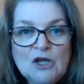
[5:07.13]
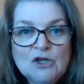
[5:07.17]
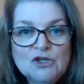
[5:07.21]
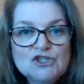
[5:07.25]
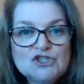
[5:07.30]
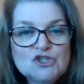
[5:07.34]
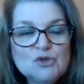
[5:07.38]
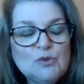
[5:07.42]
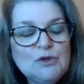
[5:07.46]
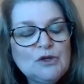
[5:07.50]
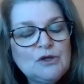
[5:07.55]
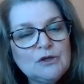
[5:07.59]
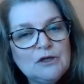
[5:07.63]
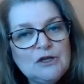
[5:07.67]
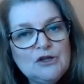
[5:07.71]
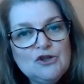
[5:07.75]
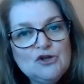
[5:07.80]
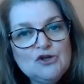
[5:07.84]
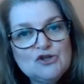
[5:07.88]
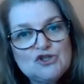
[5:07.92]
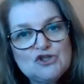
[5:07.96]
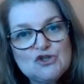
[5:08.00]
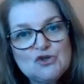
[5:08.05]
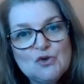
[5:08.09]
So we could
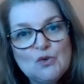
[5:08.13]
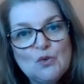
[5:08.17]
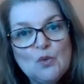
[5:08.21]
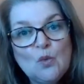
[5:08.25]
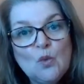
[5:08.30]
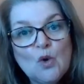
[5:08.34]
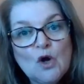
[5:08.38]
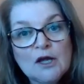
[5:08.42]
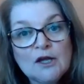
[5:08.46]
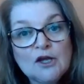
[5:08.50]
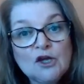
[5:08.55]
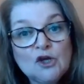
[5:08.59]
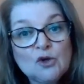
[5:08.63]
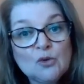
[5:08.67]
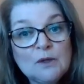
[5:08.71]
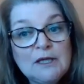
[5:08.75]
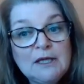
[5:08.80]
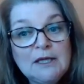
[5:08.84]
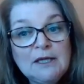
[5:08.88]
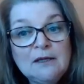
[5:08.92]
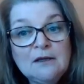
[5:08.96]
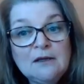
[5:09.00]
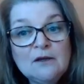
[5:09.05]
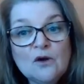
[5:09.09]
either do 1
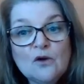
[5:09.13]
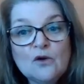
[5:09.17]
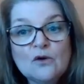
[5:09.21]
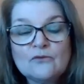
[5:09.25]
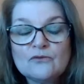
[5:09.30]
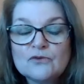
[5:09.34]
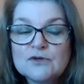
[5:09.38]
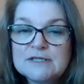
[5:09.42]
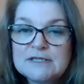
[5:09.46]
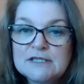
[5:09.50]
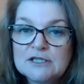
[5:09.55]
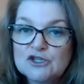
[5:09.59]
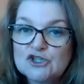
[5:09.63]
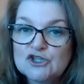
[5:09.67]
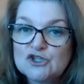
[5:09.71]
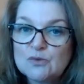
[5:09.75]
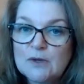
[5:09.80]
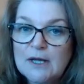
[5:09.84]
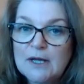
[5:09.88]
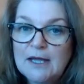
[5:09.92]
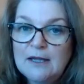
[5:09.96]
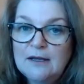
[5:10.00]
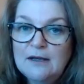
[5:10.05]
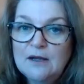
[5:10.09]
green over 6
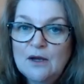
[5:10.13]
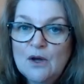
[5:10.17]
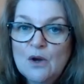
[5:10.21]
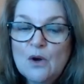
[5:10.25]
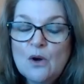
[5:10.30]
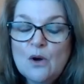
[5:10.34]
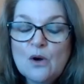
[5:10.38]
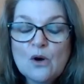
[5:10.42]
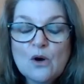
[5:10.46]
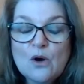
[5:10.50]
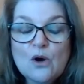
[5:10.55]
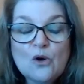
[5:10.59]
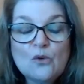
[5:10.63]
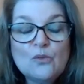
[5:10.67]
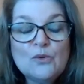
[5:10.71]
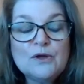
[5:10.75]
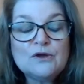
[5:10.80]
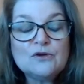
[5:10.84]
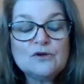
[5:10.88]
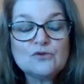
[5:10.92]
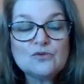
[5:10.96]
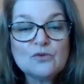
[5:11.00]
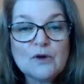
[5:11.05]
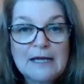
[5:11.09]
red, or we
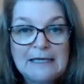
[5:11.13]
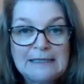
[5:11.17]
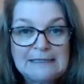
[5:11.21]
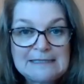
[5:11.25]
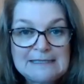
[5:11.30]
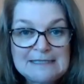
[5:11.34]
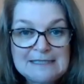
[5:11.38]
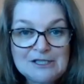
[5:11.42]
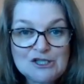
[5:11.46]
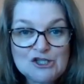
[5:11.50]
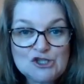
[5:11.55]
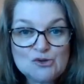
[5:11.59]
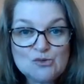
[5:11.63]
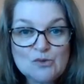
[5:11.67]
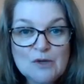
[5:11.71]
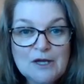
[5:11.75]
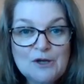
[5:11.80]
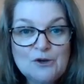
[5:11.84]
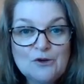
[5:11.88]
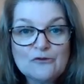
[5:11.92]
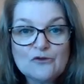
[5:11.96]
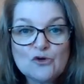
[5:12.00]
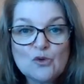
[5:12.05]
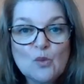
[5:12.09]
could write 6
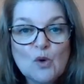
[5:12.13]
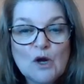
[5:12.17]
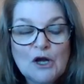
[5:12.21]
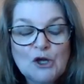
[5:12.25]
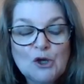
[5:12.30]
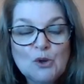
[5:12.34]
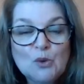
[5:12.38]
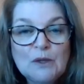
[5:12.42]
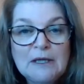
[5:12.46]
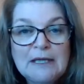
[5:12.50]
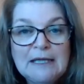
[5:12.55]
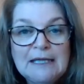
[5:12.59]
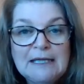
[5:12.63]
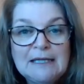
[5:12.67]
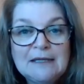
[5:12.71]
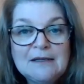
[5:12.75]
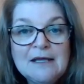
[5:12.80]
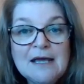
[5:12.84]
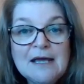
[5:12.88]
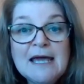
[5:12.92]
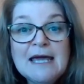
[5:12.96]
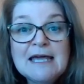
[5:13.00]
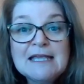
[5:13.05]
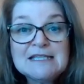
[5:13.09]
red over 1 green.
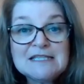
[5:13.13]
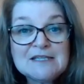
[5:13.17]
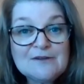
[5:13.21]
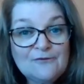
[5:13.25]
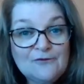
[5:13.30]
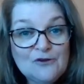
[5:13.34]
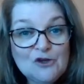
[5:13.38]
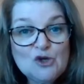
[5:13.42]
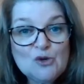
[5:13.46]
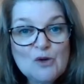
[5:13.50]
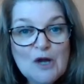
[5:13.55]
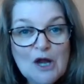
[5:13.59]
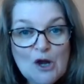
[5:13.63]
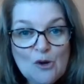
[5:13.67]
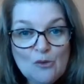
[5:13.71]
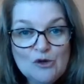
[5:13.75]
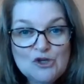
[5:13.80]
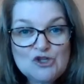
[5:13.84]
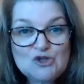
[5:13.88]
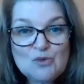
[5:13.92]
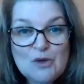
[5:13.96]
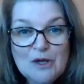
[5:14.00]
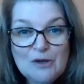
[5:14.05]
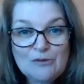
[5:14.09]
To figure out
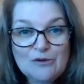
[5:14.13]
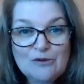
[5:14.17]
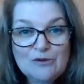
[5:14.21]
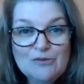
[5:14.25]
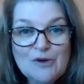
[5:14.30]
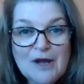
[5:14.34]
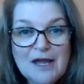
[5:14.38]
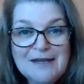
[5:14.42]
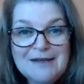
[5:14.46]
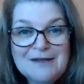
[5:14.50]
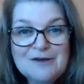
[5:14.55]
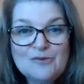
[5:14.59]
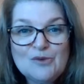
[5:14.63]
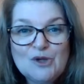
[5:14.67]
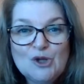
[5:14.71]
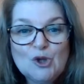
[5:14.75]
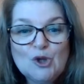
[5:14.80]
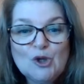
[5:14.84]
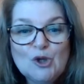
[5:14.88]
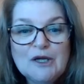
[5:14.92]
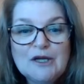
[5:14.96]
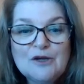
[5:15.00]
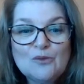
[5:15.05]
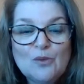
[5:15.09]
which way we write it, we
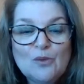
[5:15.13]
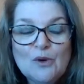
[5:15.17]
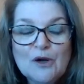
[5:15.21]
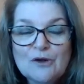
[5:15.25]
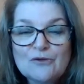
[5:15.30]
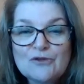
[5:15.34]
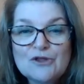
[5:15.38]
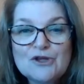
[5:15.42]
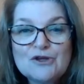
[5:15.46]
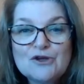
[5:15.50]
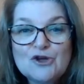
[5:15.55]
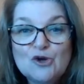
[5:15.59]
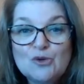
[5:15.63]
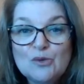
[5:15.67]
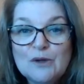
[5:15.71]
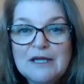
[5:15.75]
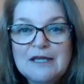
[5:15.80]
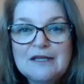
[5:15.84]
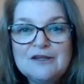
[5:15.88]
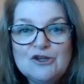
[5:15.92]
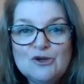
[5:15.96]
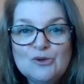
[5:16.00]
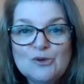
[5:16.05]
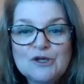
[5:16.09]
look at where the
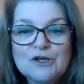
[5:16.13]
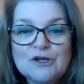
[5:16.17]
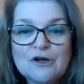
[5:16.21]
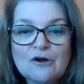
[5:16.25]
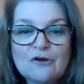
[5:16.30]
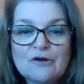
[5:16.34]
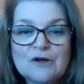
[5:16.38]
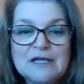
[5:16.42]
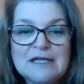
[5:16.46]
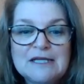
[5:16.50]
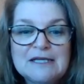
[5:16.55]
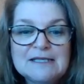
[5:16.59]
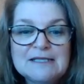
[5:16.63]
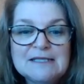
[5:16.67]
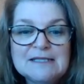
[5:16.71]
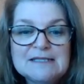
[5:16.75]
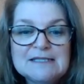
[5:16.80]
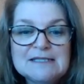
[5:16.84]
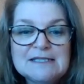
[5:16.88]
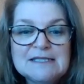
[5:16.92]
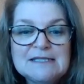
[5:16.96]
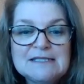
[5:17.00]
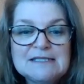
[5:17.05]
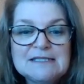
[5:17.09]
green unit already is.
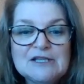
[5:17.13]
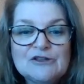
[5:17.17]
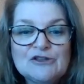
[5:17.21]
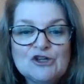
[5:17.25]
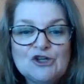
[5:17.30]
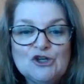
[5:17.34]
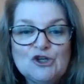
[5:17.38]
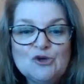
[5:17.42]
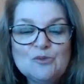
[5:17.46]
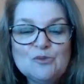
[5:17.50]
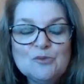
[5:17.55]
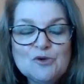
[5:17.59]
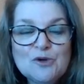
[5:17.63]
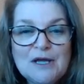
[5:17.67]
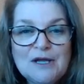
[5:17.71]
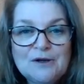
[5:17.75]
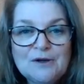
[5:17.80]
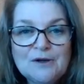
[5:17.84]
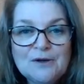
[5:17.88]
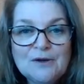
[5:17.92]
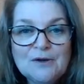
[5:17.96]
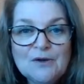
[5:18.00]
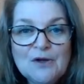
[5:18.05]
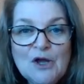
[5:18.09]
It's in the
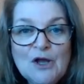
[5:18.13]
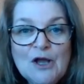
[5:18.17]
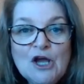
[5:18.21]
numerator.